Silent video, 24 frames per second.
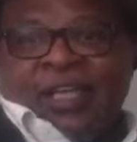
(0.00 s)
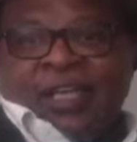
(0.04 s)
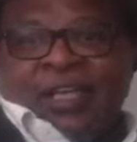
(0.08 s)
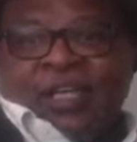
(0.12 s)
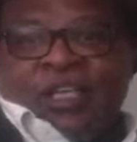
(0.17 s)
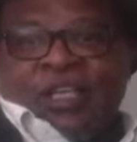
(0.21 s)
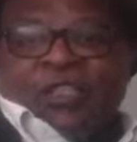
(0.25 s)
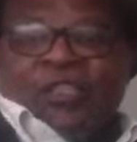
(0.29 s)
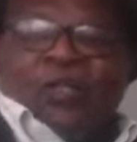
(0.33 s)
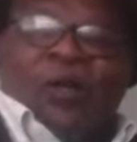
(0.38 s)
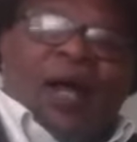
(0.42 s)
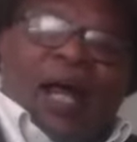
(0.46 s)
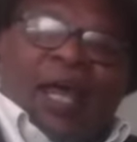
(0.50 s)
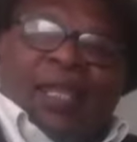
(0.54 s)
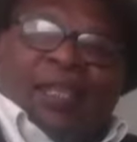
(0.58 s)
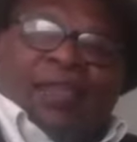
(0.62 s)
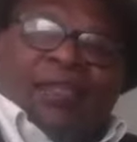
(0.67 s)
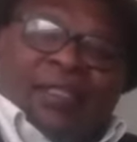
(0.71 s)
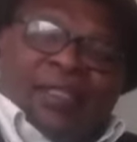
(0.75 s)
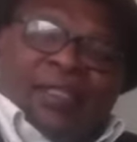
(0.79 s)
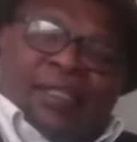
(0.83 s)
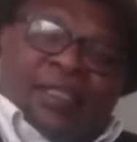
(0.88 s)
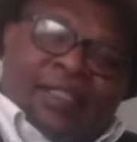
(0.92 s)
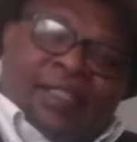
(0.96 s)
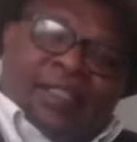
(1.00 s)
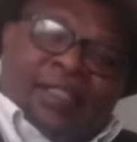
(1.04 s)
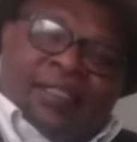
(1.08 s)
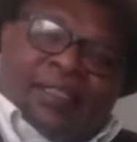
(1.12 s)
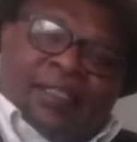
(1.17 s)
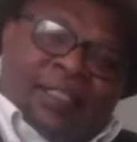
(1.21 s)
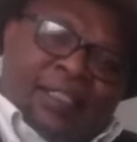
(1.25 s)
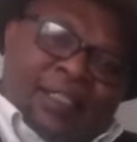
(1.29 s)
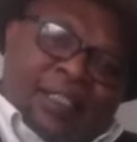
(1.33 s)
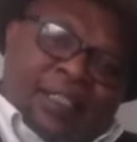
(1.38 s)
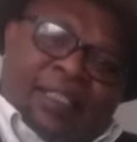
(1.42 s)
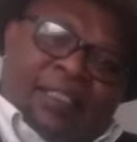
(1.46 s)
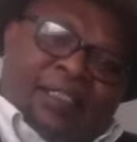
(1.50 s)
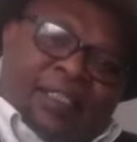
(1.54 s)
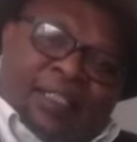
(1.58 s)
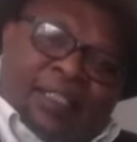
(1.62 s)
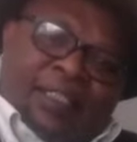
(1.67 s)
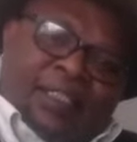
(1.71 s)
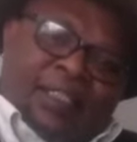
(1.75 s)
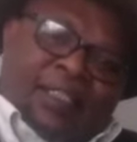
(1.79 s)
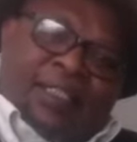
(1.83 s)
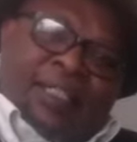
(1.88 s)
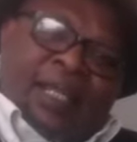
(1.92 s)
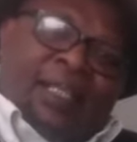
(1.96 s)
So I think it, it
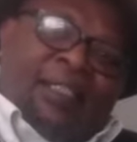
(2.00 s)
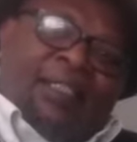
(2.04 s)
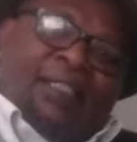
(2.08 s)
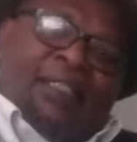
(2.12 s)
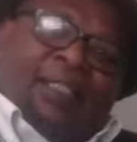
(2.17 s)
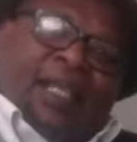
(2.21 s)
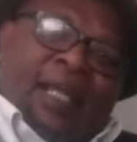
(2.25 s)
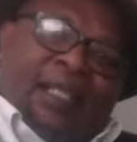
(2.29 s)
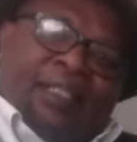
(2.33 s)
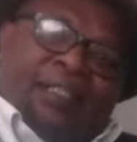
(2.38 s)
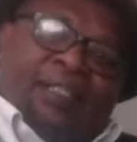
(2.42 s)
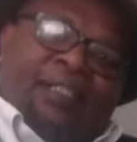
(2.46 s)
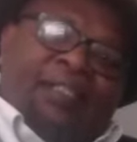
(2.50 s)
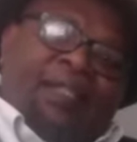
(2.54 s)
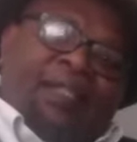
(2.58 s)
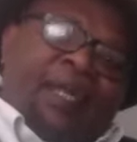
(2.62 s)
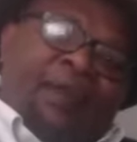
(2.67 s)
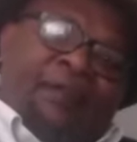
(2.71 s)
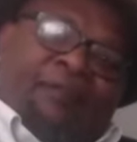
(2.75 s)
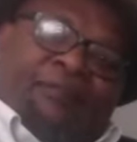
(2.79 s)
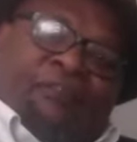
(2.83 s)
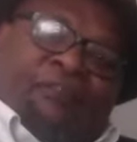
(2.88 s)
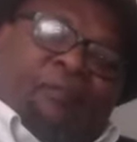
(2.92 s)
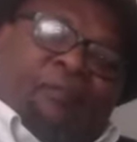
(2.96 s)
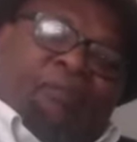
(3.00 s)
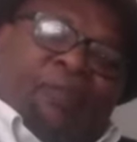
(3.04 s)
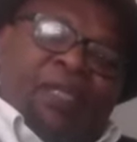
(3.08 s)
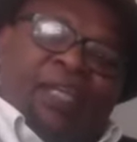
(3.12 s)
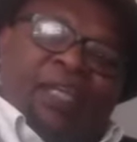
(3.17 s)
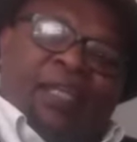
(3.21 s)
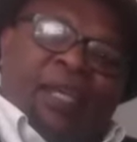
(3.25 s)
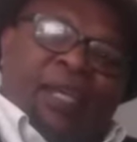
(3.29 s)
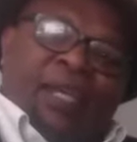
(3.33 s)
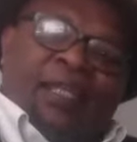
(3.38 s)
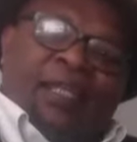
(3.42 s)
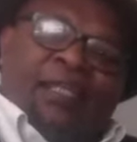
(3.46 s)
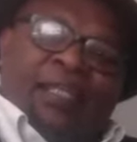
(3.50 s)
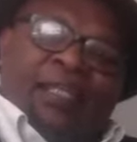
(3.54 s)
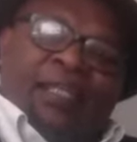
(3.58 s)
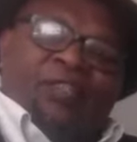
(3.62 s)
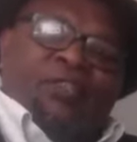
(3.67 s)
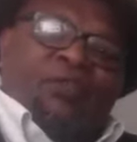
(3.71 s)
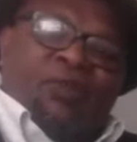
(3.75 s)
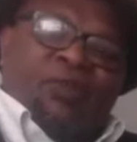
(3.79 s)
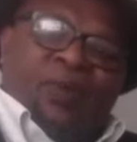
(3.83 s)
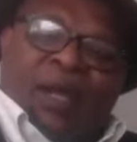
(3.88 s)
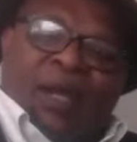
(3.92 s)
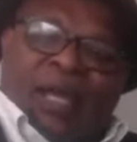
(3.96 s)
is centered there for me, and
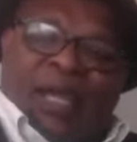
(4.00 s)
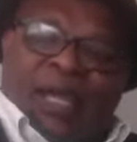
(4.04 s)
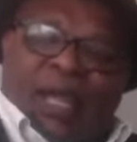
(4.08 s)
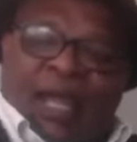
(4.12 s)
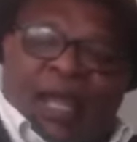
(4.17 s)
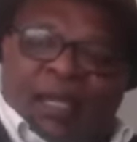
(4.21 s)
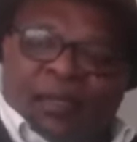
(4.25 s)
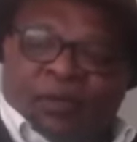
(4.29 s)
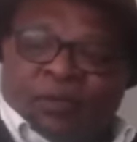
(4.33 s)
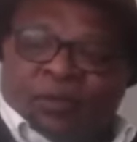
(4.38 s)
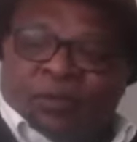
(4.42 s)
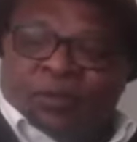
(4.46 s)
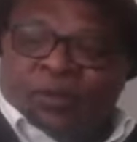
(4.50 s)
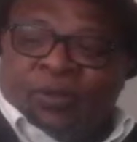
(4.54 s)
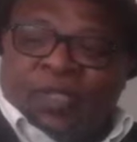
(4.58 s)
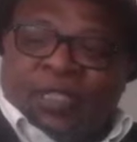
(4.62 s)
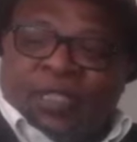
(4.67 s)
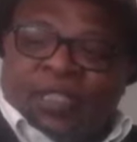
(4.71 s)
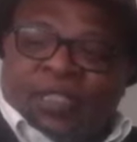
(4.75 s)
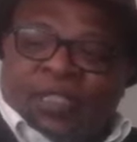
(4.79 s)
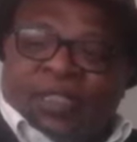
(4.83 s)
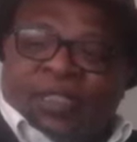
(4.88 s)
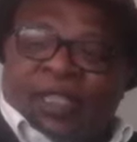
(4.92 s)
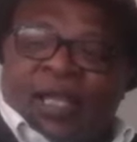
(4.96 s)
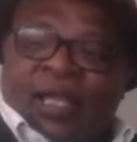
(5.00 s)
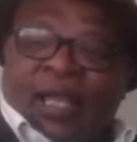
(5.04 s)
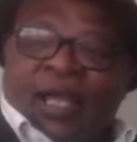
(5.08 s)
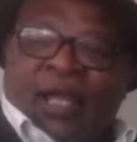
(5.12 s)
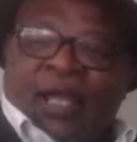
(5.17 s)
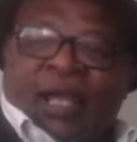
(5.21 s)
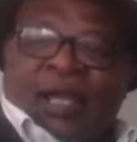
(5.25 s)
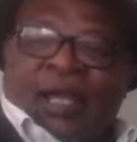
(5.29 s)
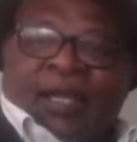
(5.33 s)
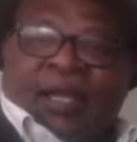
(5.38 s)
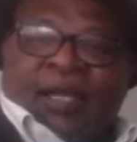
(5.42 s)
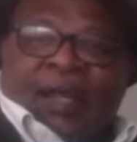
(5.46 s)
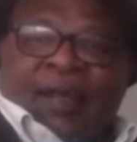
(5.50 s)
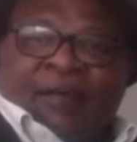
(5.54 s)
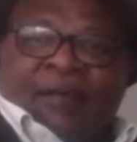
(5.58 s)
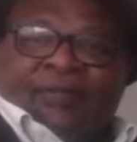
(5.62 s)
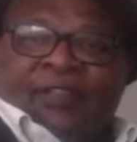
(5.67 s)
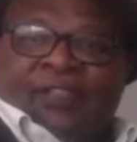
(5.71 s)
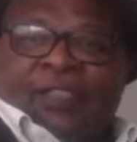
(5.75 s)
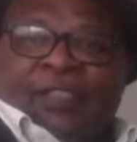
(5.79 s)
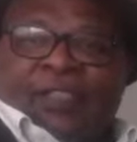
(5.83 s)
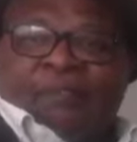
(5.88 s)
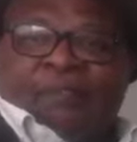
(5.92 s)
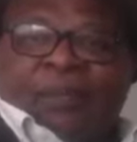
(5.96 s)
that's why I always love
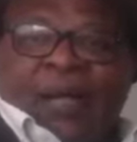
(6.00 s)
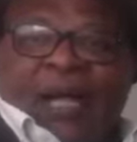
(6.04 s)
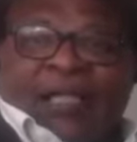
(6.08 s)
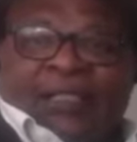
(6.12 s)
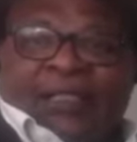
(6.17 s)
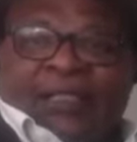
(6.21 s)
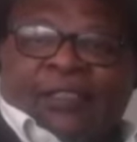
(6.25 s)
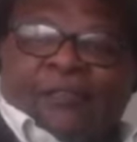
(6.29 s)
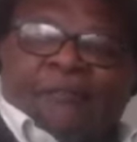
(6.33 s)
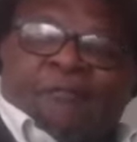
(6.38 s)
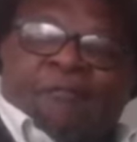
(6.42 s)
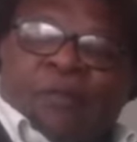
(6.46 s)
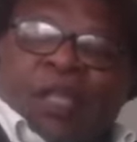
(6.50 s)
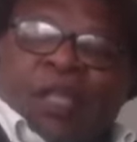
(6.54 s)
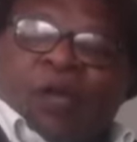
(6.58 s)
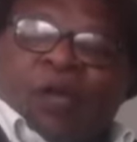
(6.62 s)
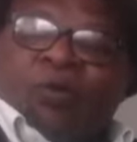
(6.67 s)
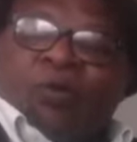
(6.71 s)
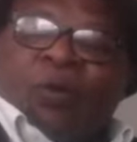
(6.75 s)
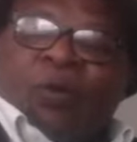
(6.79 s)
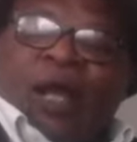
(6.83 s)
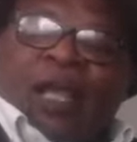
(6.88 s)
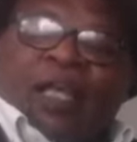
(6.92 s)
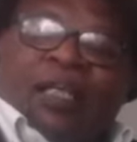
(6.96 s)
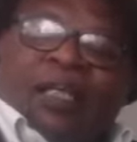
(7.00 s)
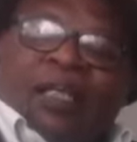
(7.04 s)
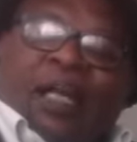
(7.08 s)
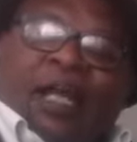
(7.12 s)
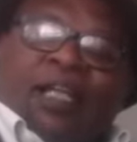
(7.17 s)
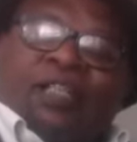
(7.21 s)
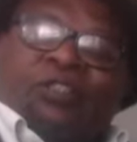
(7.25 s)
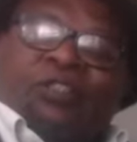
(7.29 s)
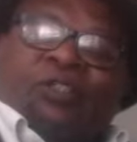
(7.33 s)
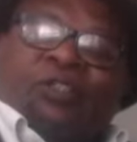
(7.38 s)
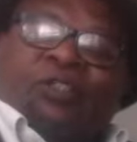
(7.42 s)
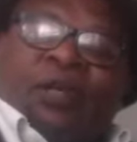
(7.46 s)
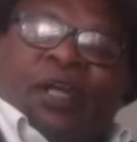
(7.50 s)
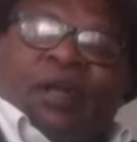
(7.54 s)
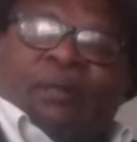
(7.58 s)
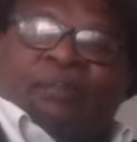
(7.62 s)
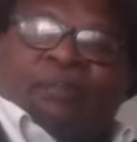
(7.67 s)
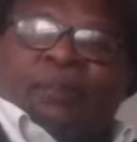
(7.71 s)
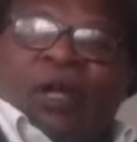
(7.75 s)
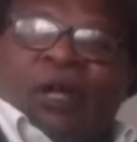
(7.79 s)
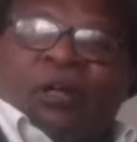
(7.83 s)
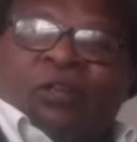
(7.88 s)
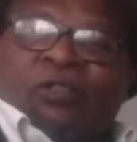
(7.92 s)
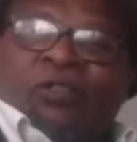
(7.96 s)
it. But one can talk
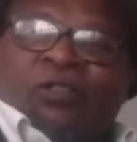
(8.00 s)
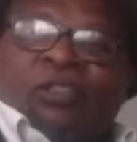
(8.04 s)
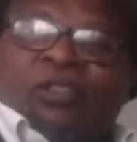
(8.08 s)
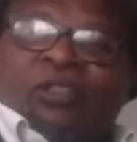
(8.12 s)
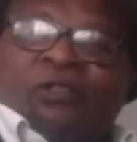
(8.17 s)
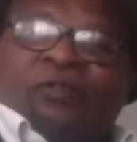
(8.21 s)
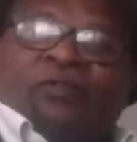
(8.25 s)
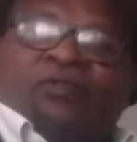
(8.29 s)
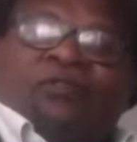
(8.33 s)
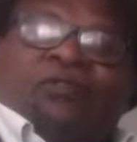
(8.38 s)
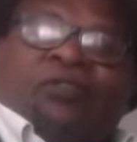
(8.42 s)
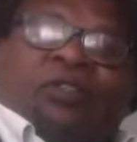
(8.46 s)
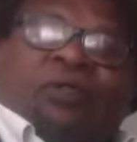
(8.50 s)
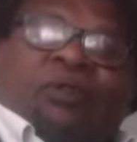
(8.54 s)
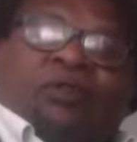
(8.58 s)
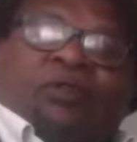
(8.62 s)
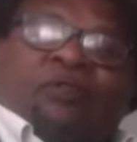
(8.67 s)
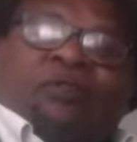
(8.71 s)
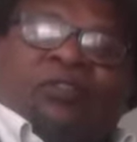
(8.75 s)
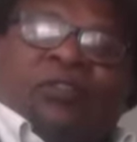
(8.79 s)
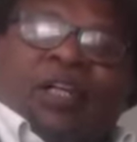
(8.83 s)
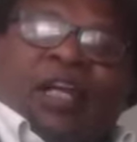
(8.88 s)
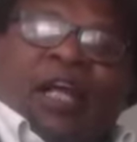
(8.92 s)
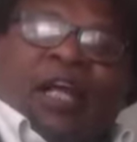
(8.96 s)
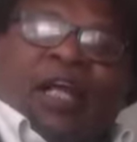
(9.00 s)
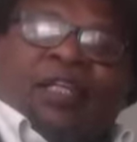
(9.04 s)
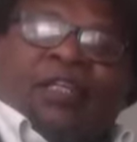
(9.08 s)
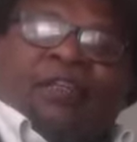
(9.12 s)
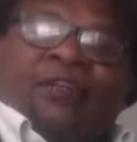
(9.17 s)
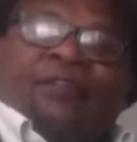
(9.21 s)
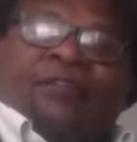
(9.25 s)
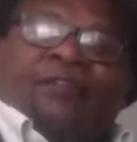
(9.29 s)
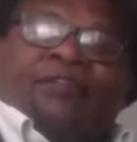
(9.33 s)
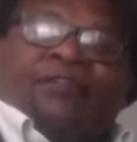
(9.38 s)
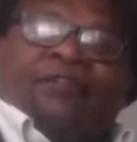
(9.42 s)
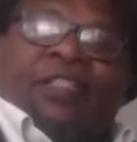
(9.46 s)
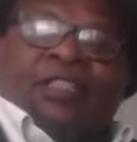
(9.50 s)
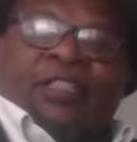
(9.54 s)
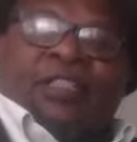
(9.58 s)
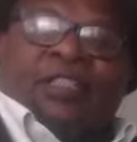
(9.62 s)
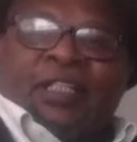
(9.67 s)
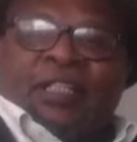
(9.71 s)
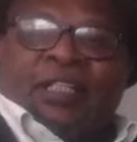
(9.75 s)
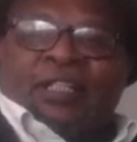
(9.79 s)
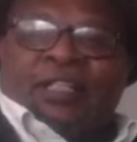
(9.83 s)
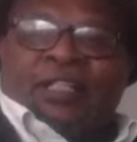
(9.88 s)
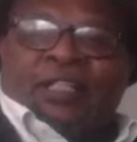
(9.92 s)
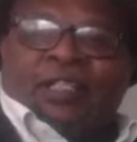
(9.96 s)
about Vukani
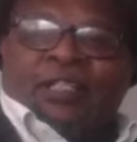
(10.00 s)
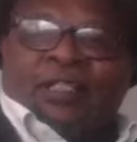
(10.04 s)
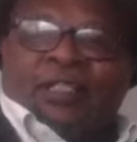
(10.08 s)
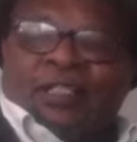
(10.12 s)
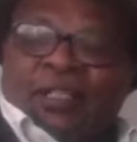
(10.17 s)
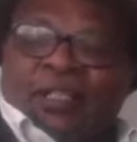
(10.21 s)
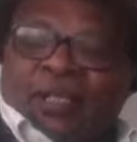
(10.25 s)
Fashions